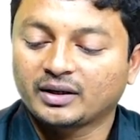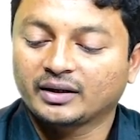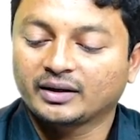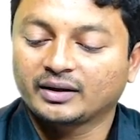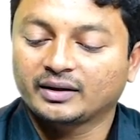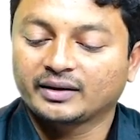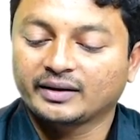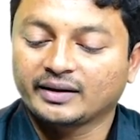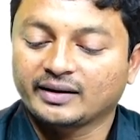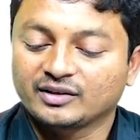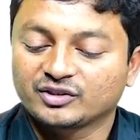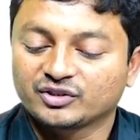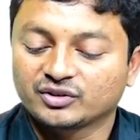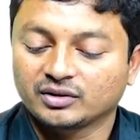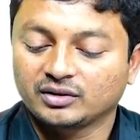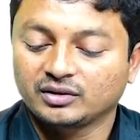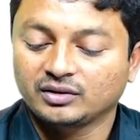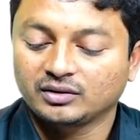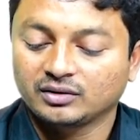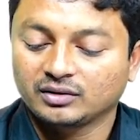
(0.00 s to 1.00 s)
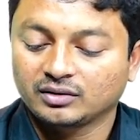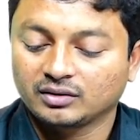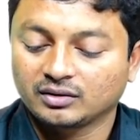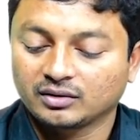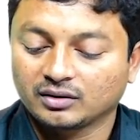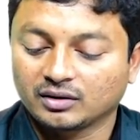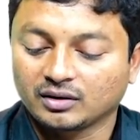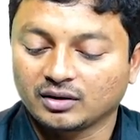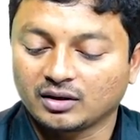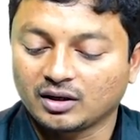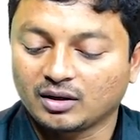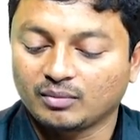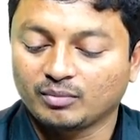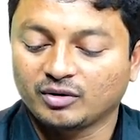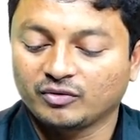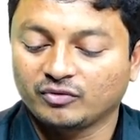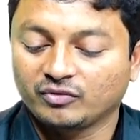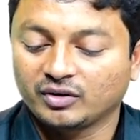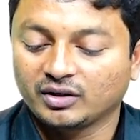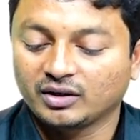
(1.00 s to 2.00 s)
get cancelled,
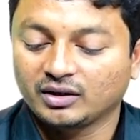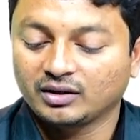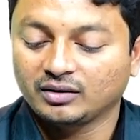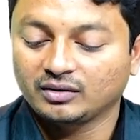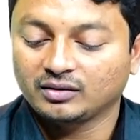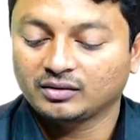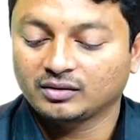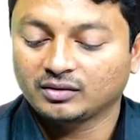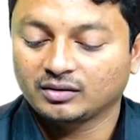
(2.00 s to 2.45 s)
gamma 1